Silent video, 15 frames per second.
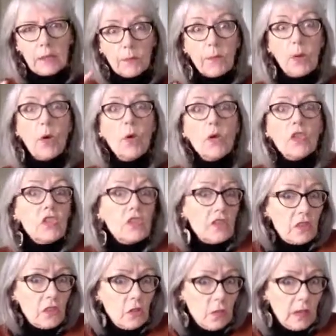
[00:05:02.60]
the
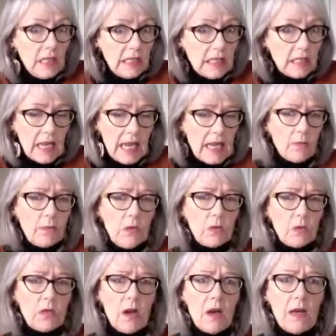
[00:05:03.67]
portions you eat at meal
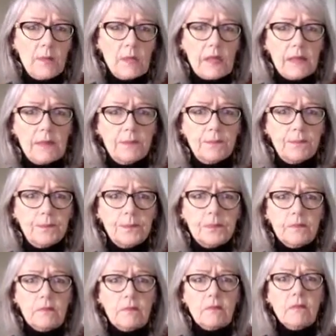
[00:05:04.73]
times.
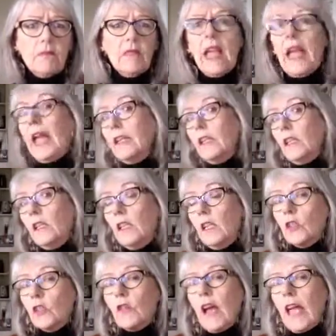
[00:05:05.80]
And
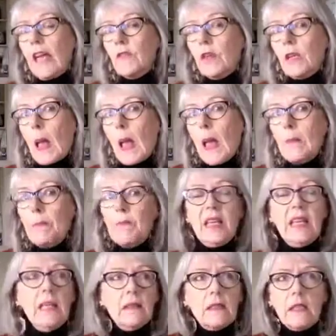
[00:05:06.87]
try having
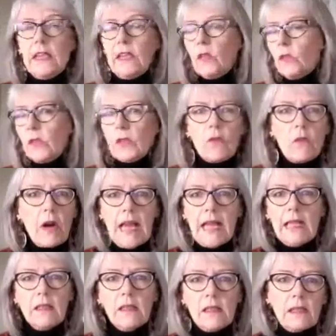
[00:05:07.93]
beans, lentils,
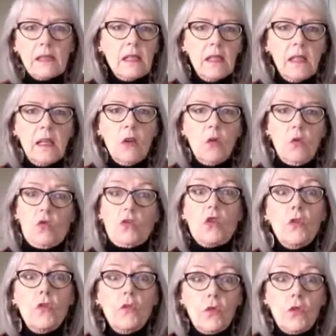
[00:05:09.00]
grains, or
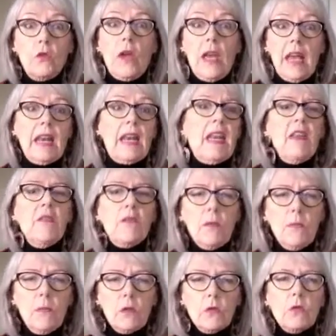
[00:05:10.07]
tofu at every
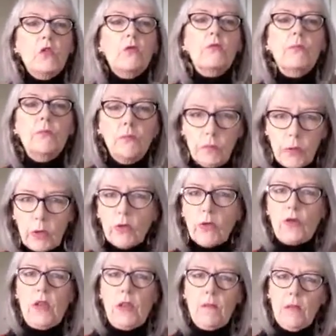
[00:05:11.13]
meal to
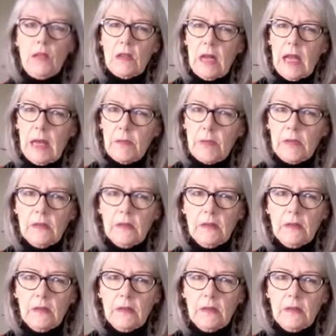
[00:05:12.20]
bulk that meal up.